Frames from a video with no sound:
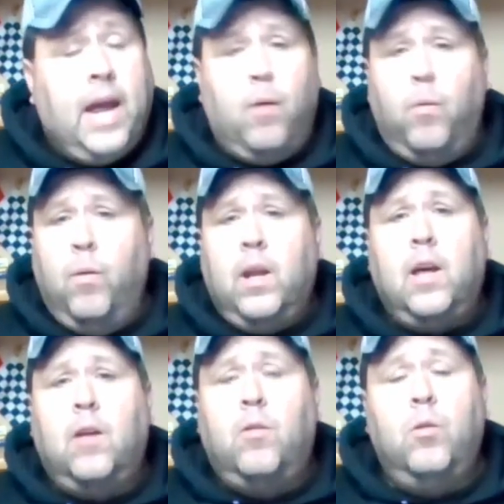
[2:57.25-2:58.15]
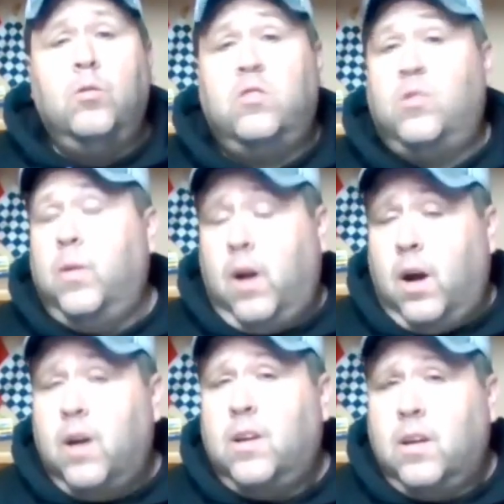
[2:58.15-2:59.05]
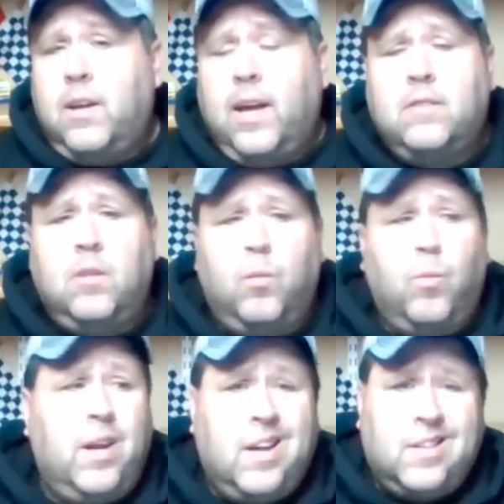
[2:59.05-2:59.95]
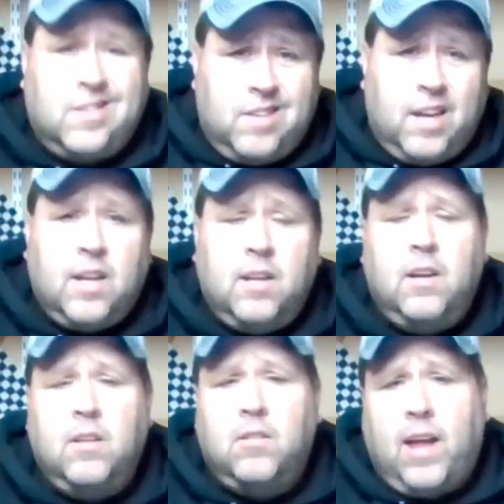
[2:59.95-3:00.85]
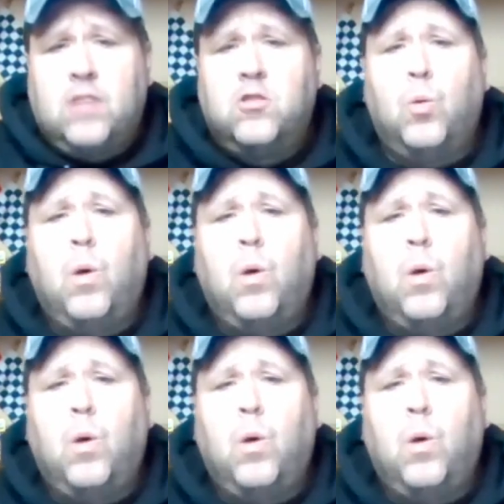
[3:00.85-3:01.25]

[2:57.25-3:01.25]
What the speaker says: and really cruised to an uncontested win. He got 2nd in his last